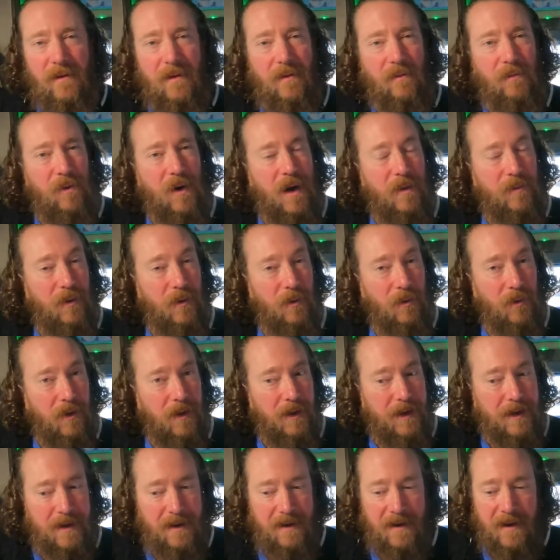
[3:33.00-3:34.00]
proper
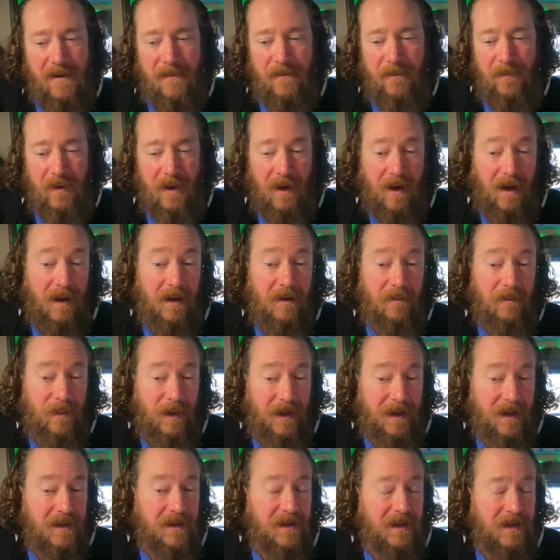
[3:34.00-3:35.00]
wording
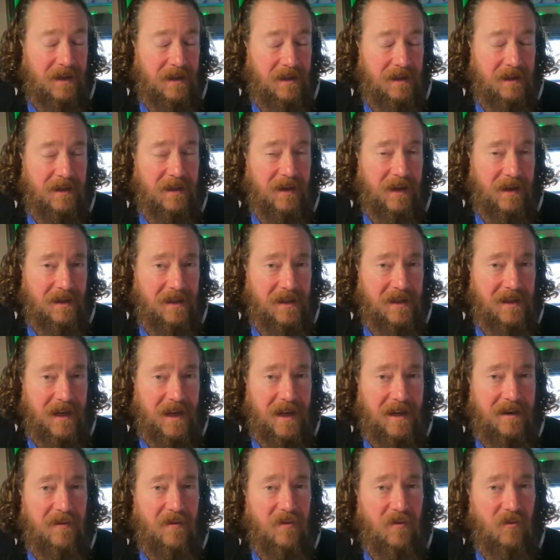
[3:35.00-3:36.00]
because it
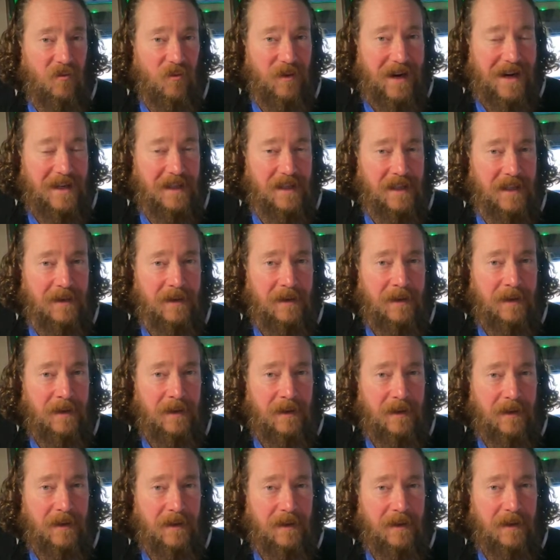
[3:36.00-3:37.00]
said raisin,
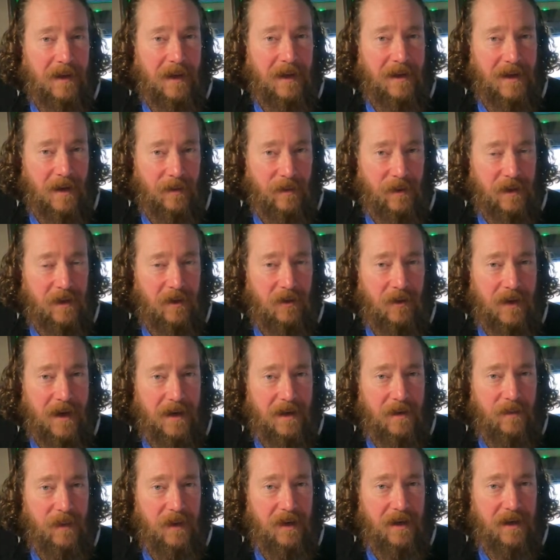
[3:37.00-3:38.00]
and that was
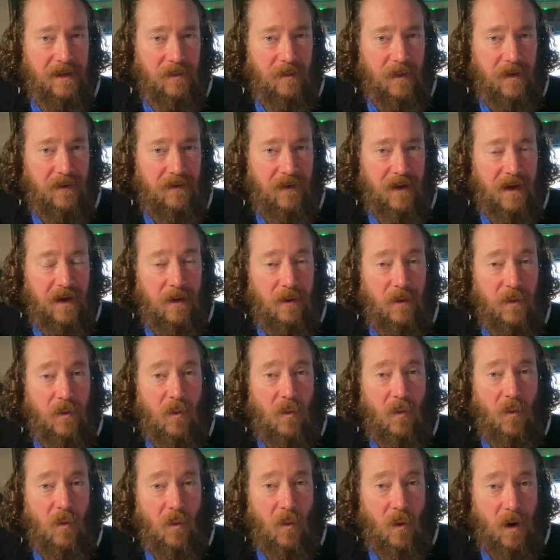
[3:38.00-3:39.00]
correct because we found
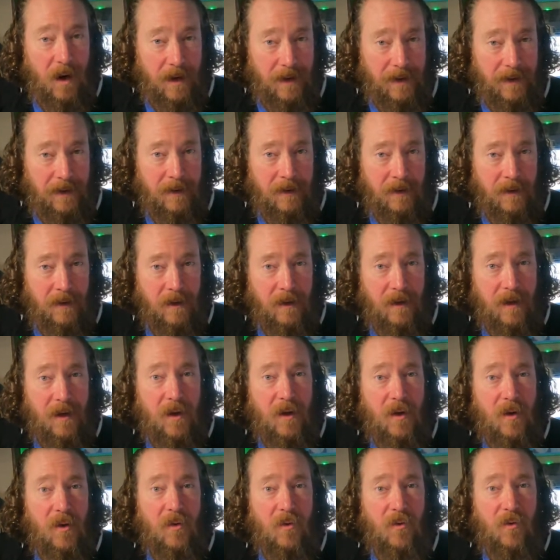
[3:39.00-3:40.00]
one
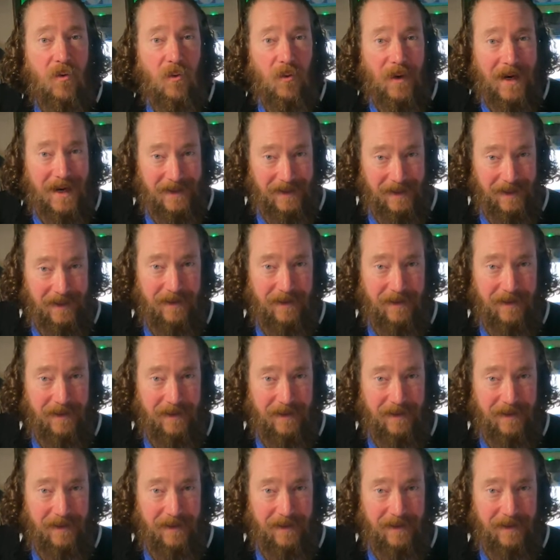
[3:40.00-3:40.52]
raisin.